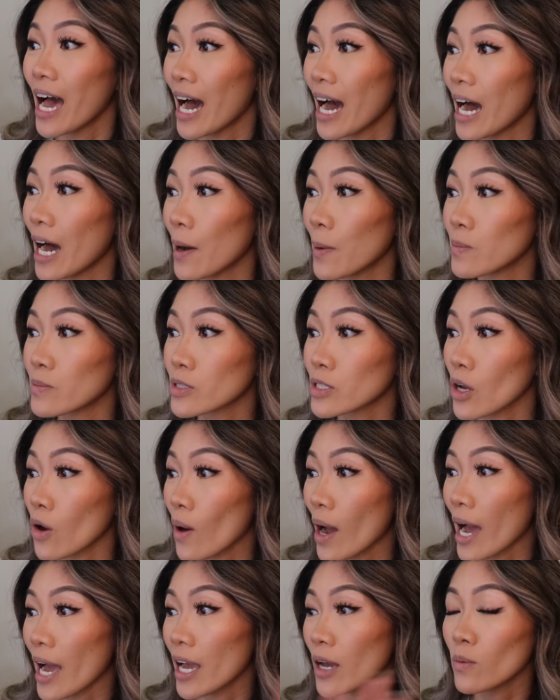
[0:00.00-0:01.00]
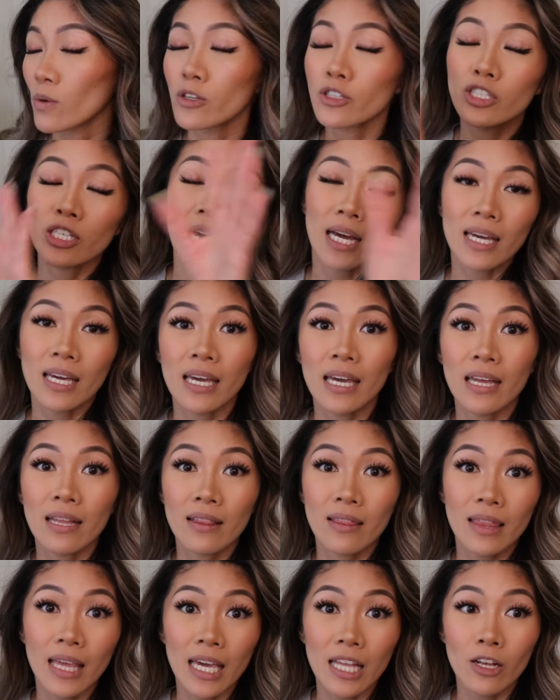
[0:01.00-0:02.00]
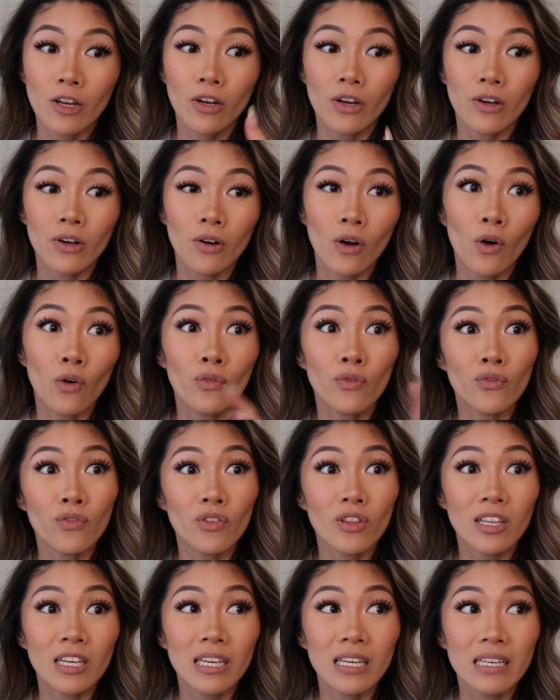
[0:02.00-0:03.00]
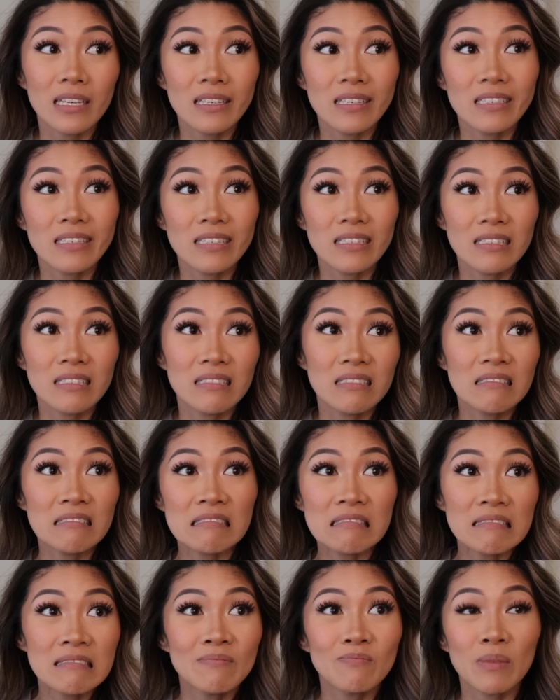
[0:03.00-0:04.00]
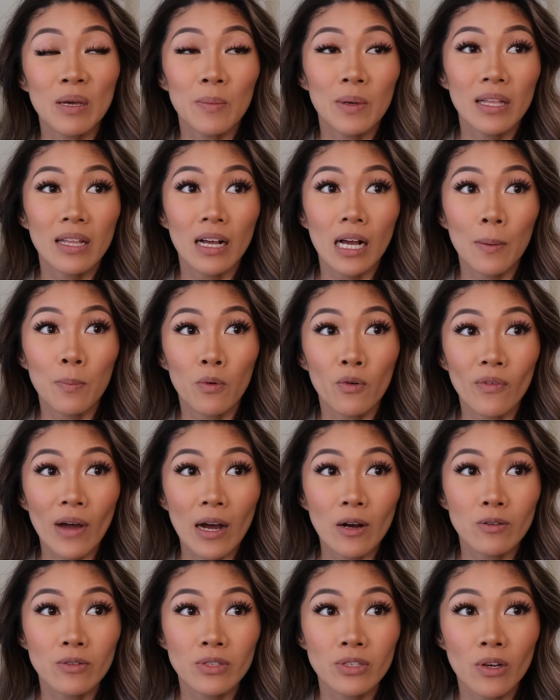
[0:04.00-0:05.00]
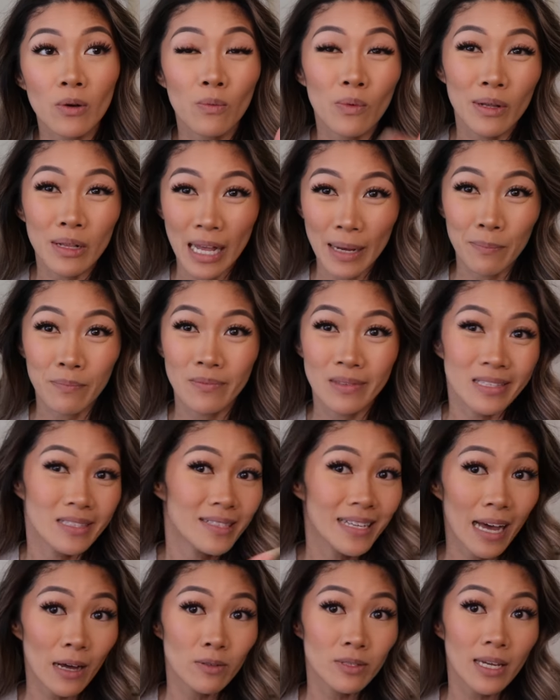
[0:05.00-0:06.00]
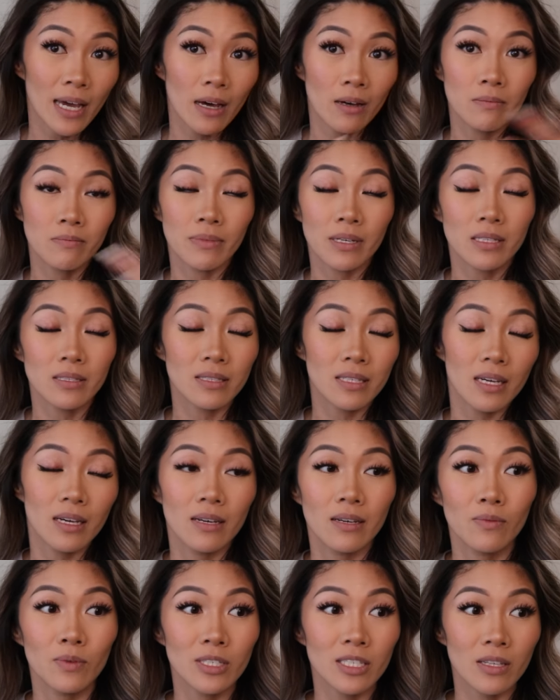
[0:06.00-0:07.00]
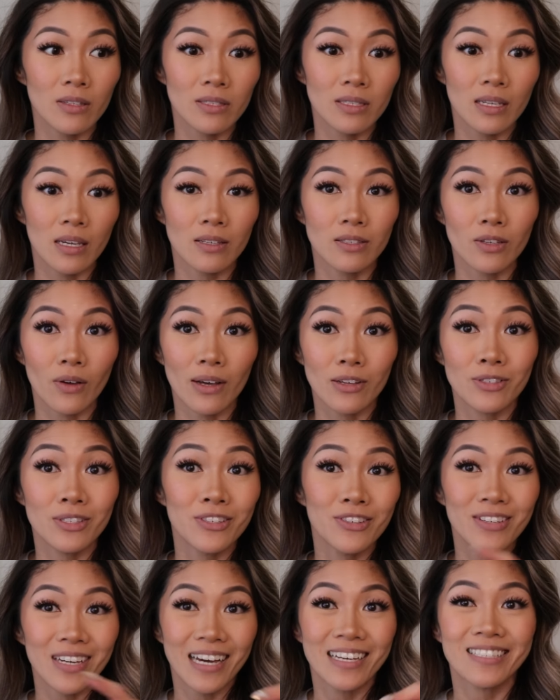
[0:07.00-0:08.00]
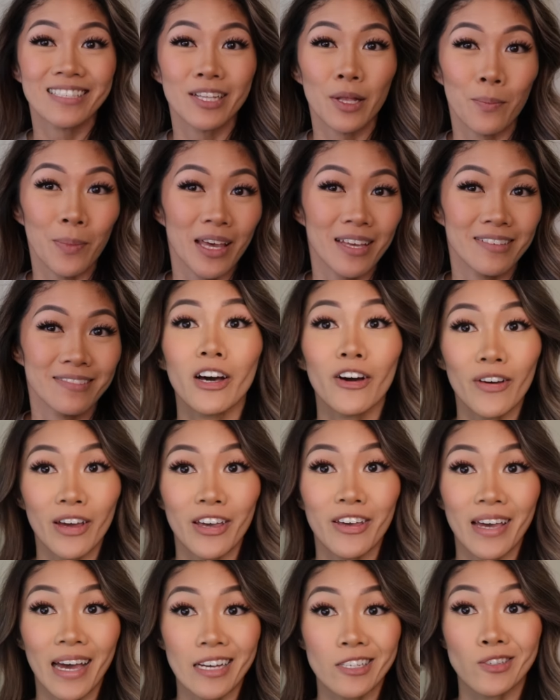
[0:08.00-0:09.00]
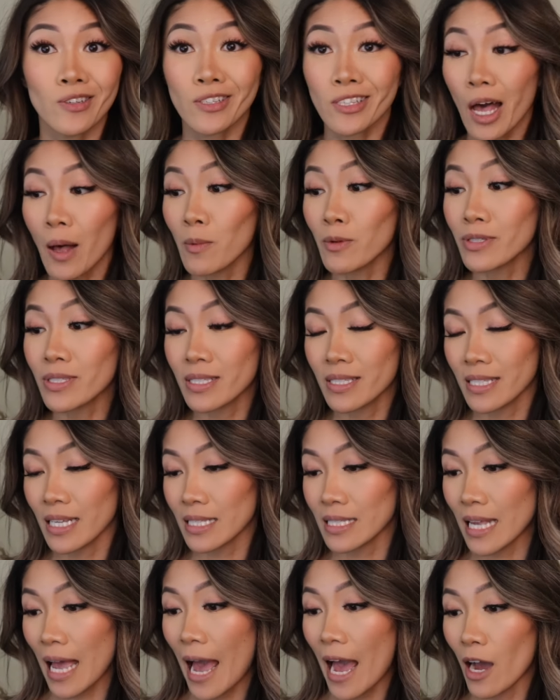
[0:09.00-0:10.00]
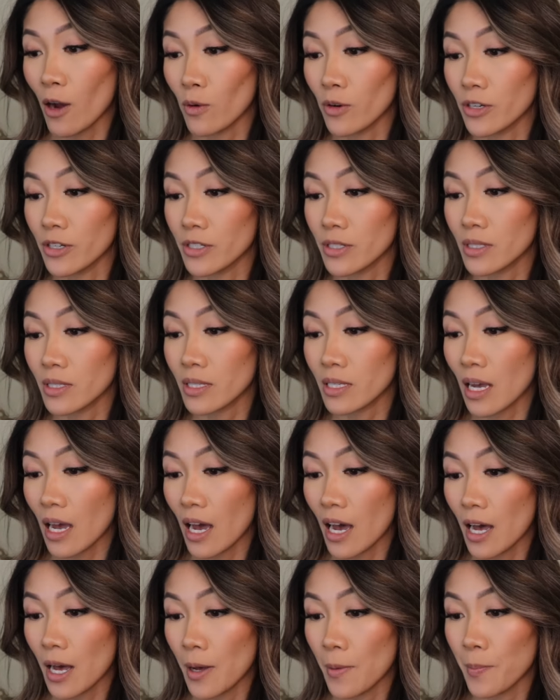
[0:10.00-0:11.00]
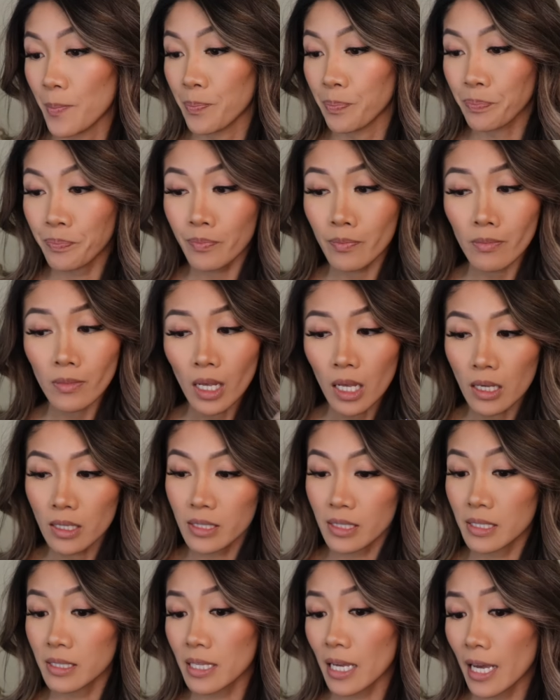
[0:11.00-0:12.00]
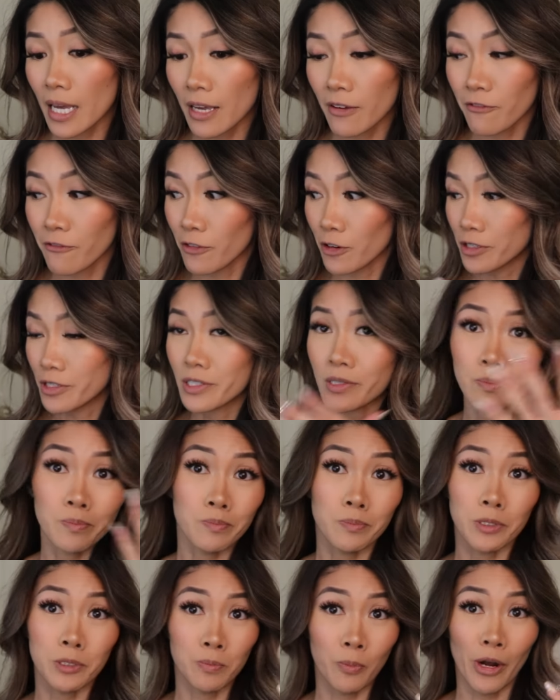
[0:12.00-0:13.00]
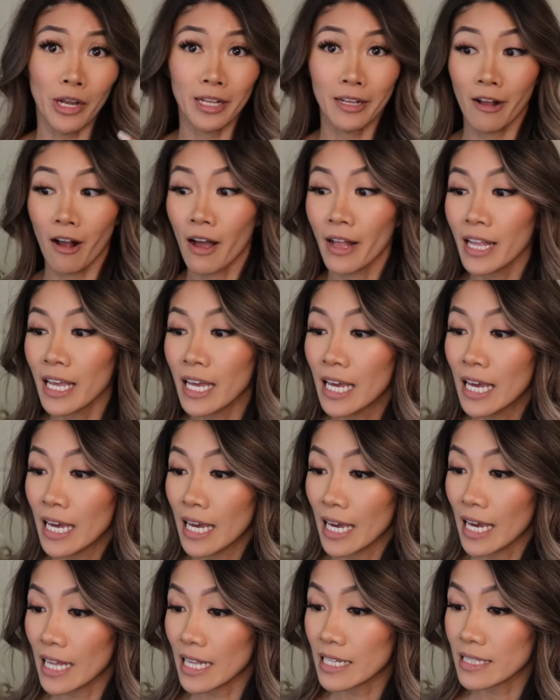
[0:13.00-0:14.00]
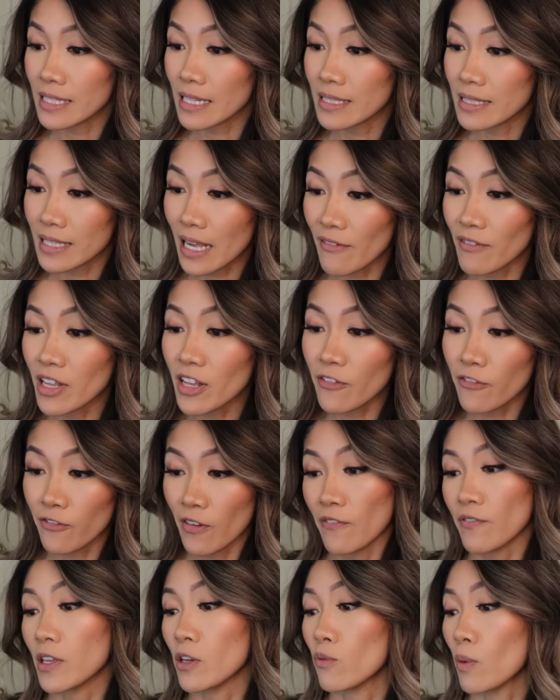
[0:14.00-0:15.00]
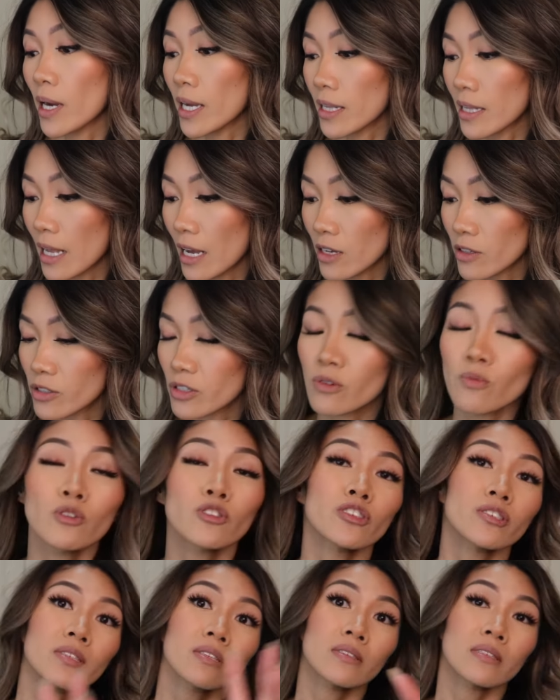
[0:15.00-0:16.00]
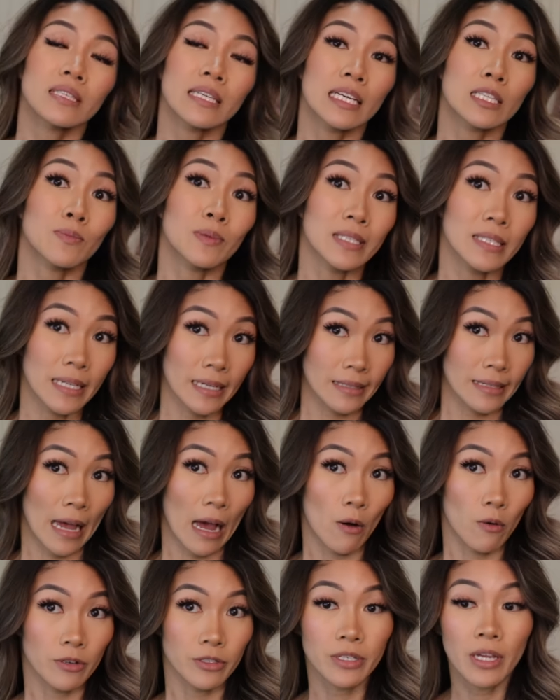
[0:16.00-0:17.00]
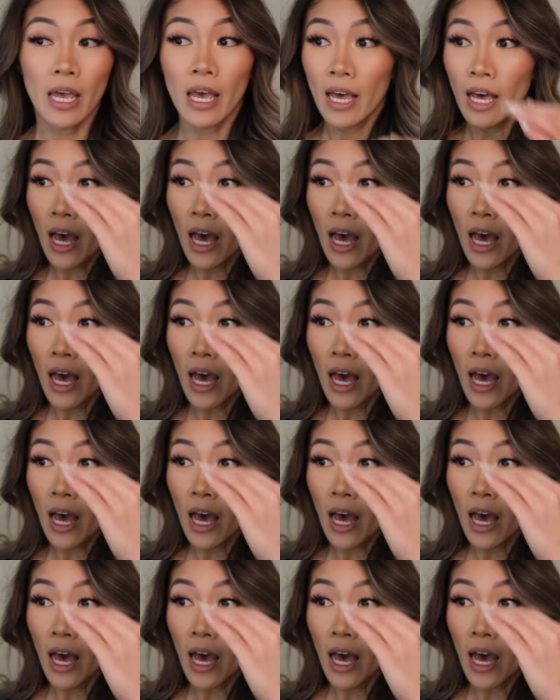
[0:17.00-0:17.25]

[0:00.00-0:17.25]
Um, so I will check in later, hopefully maybe in a couple of hours or so when I'm in downtown, but uh, we shall see. So I'll see you guys in a bit. Okay guys, so it's almost six hours. Um, since I first sprayed it on. It is seven fifty right now, so we're just gonna say it's been six hours.